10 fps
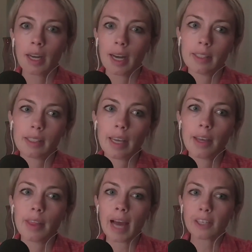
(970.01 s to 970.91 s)
and
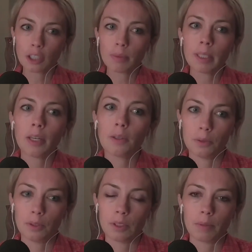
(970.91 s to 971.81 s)
saying that should be
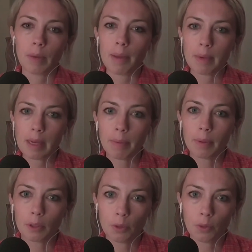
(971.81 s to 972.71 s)
owned by
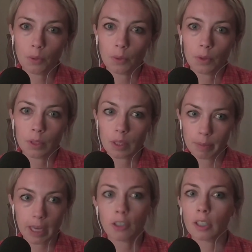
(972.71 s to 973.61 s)
people who
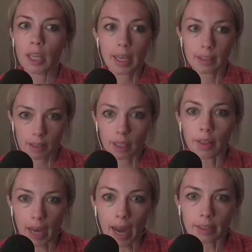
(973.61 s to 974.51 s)
specialize in
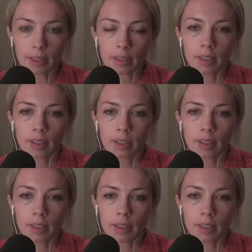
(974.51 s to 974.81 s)
that.